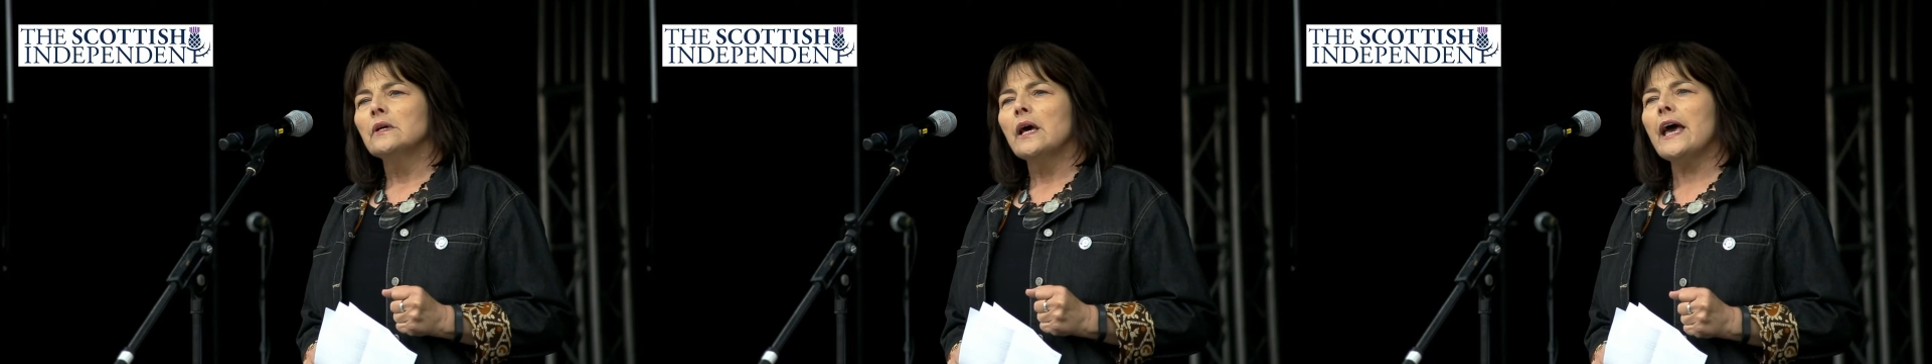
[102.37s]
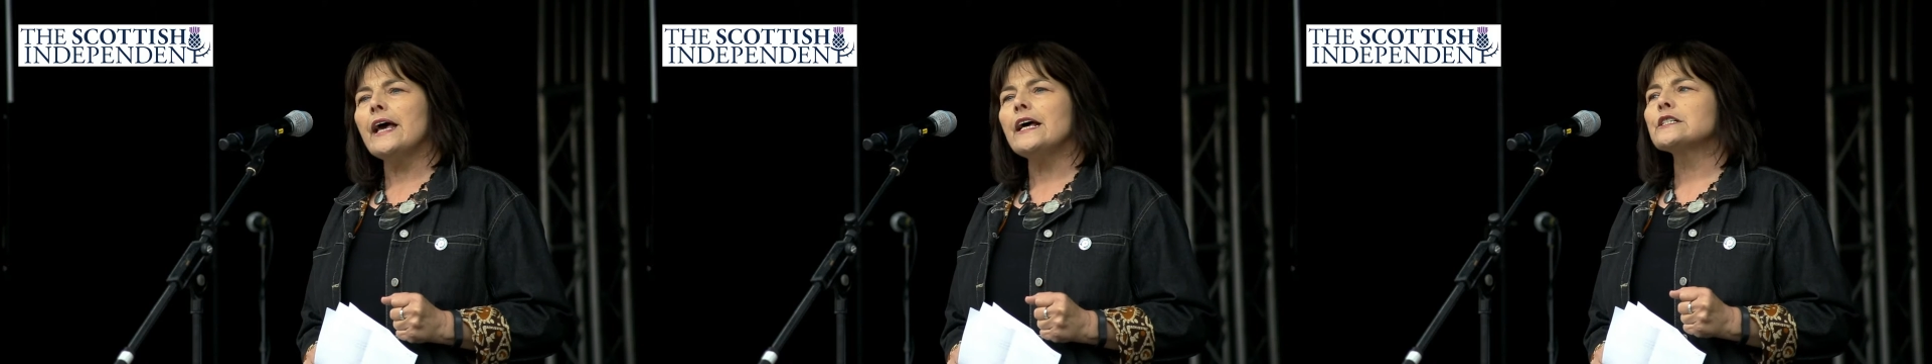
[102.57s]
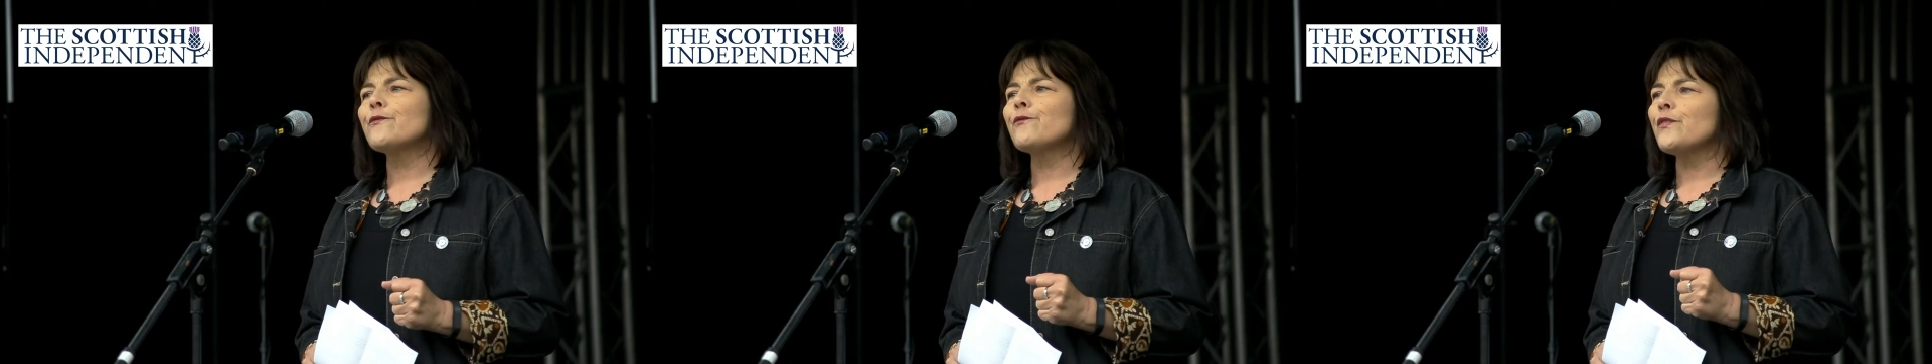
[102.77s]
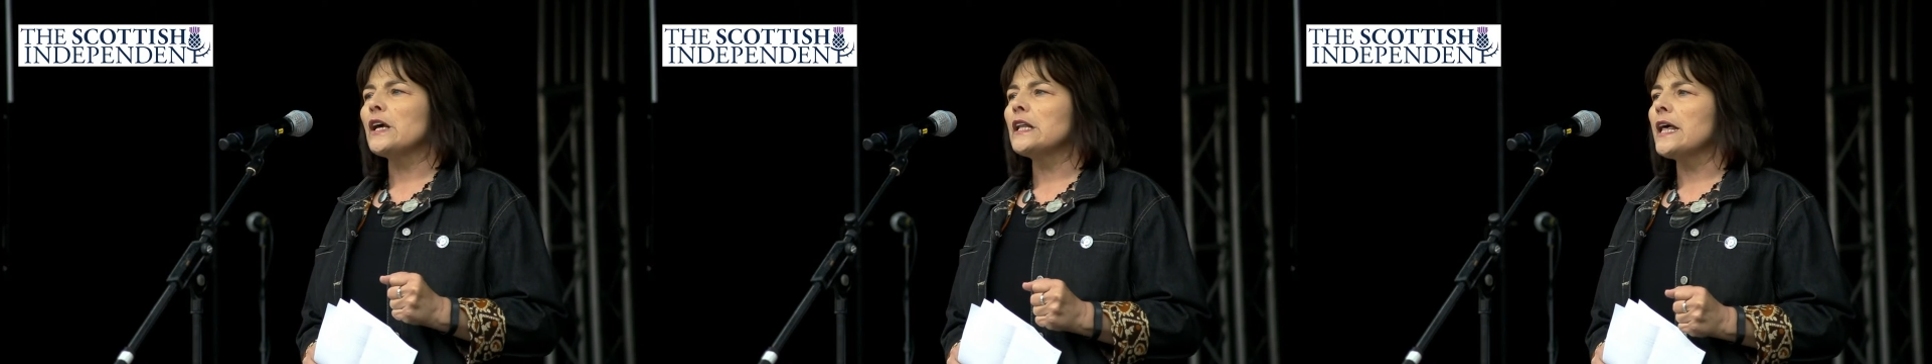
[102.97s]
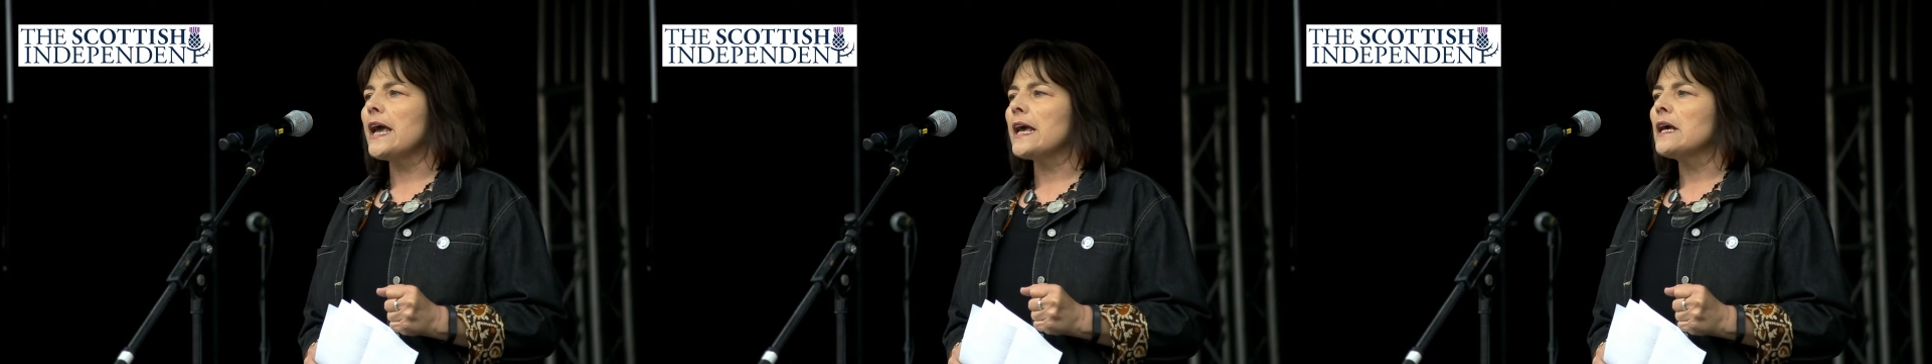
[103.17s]
It is
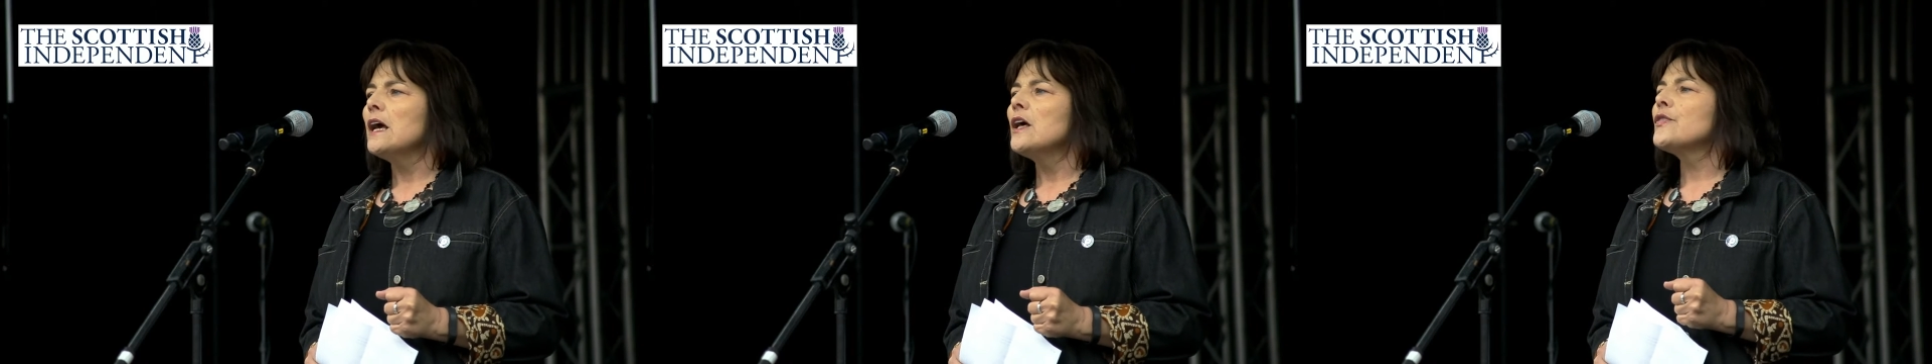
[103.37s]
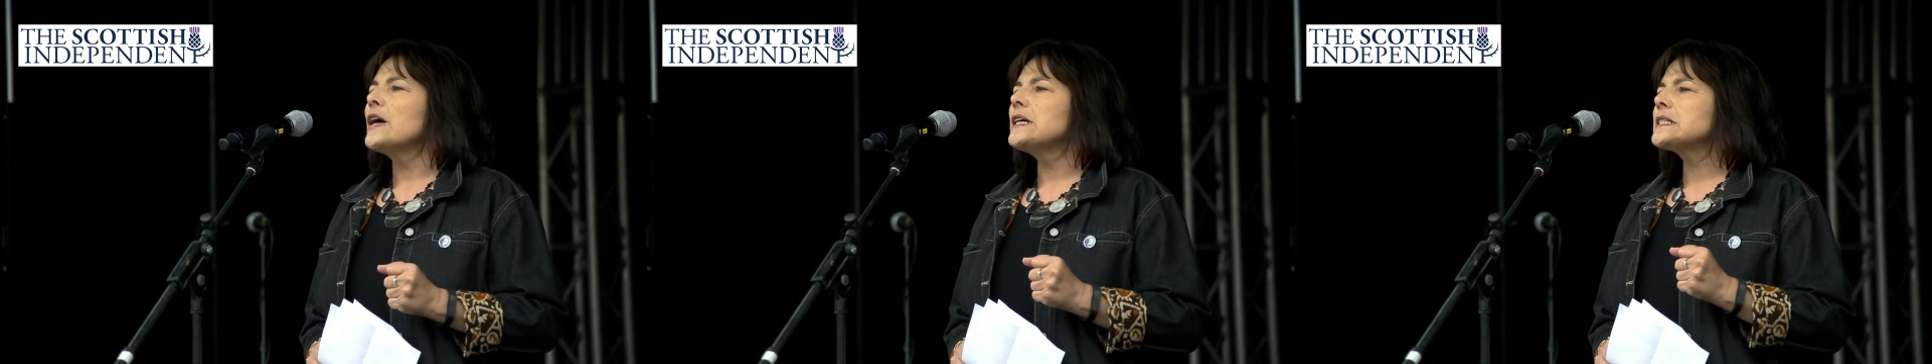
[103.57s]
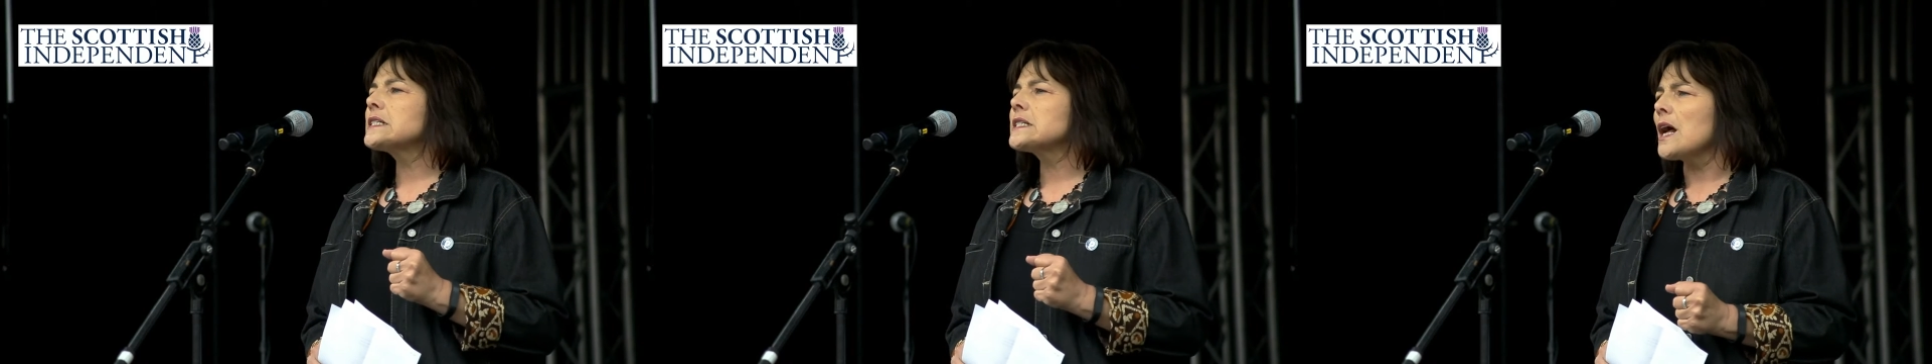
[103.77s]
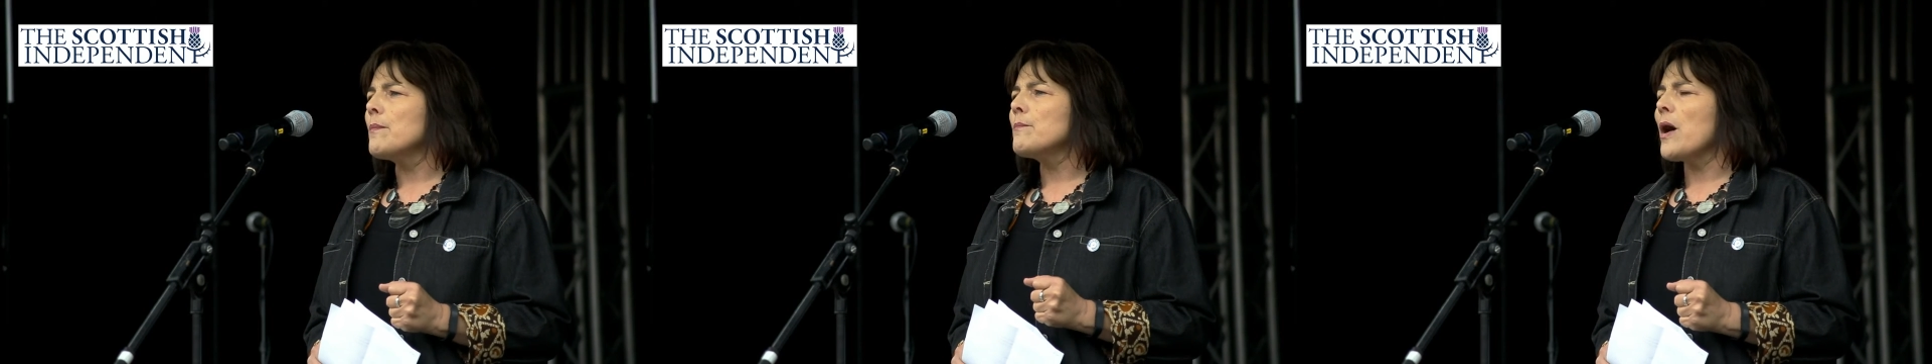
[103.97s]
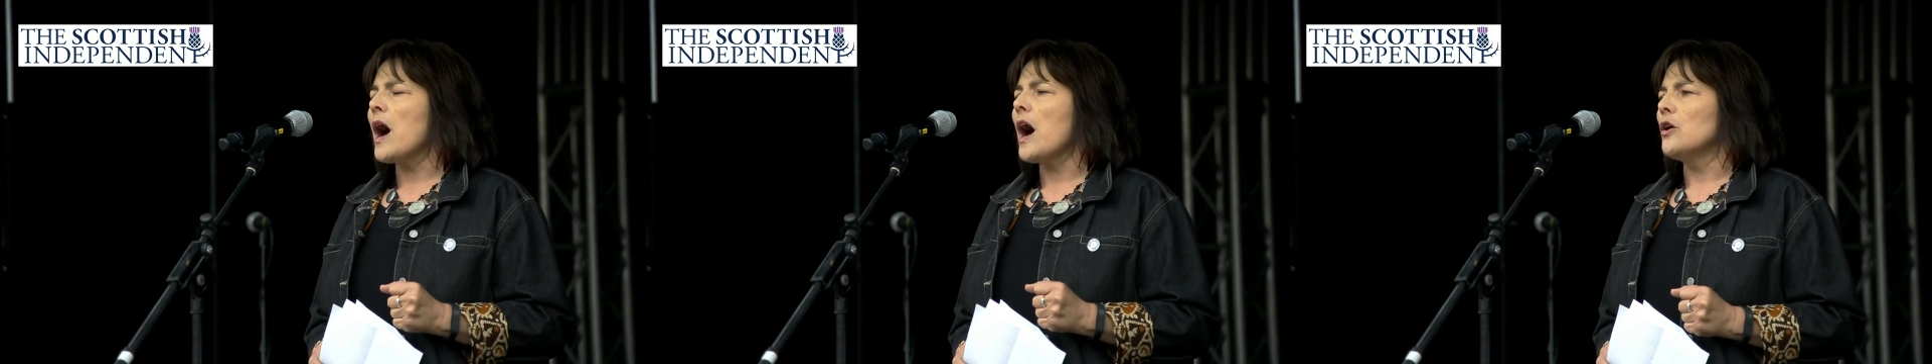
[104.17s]
feeling that
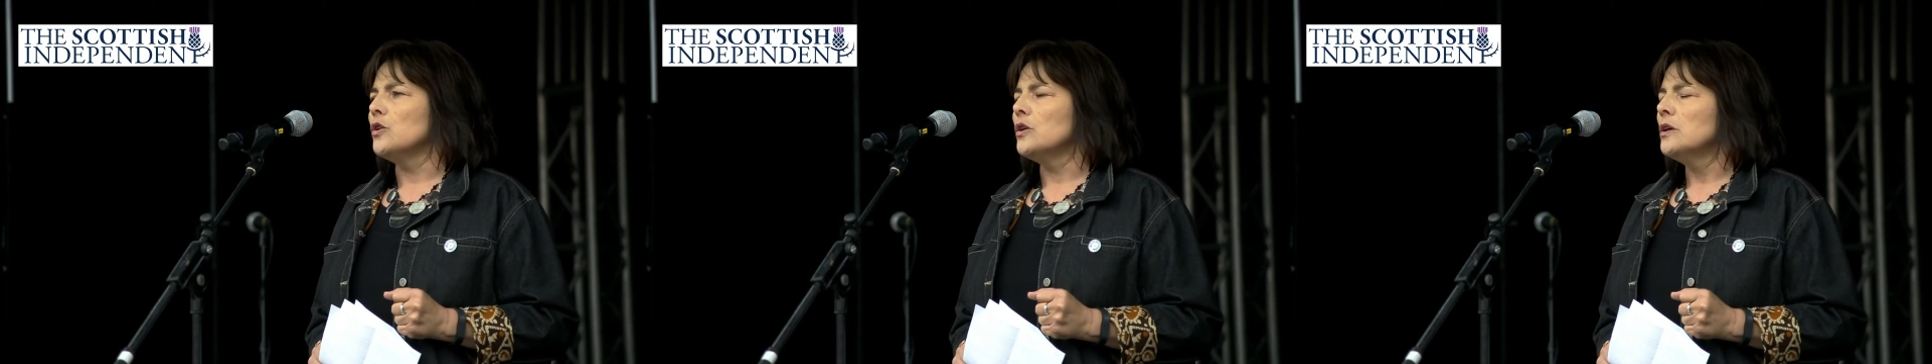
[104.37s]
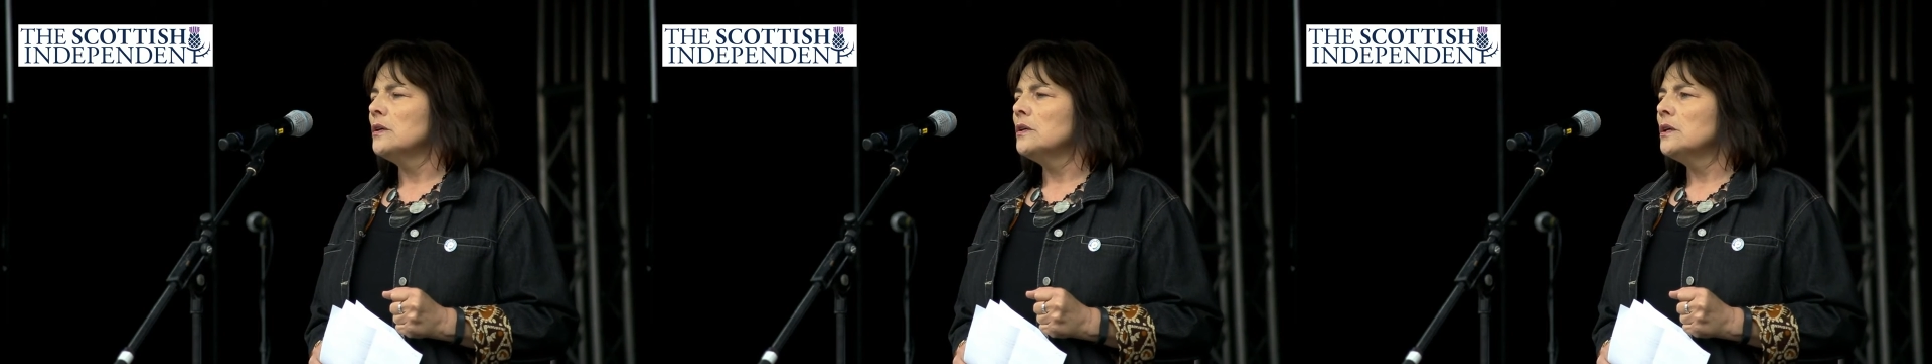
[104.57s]
somehow